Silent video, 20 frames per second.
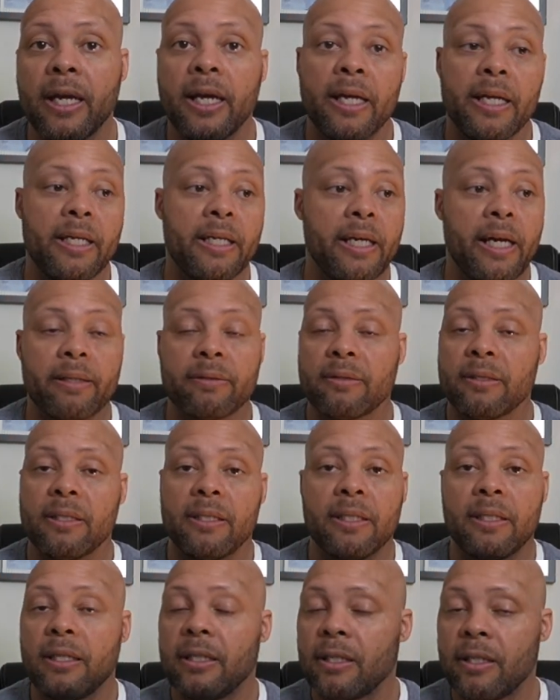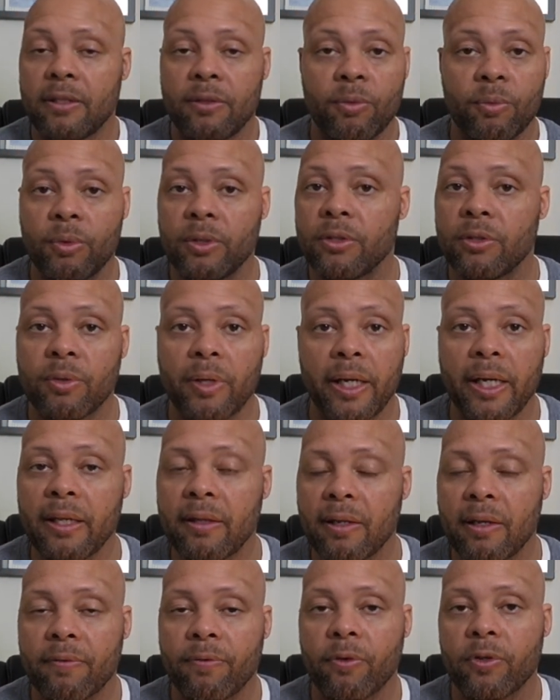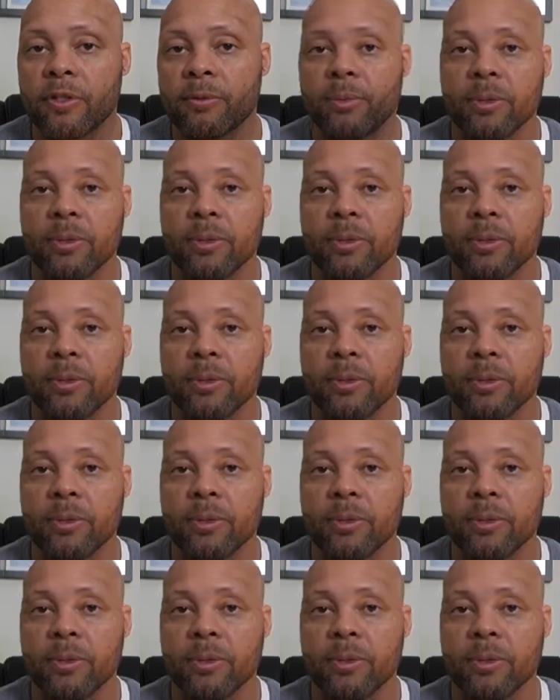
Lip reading: he actually will do anything for his